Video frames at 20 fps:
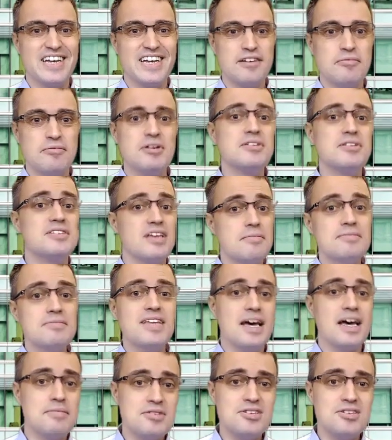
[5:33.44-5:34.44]
because
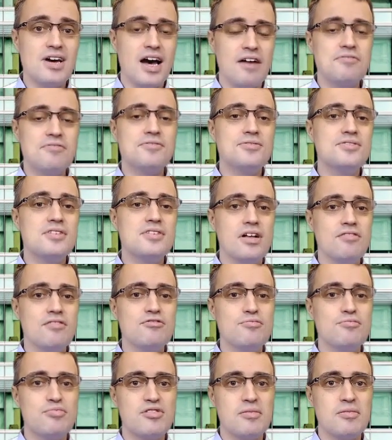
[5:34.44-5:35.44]
sometimes you have to solve
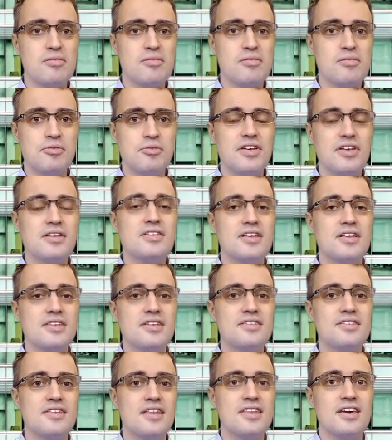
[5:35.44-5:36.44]
a problem without
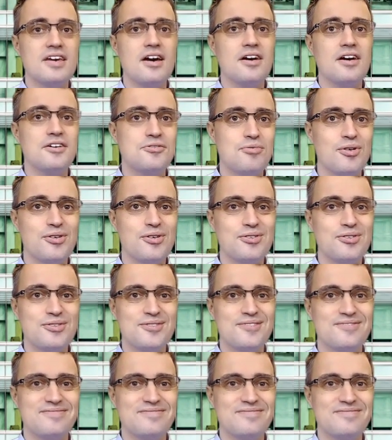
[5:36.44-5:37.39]
understanding how it works.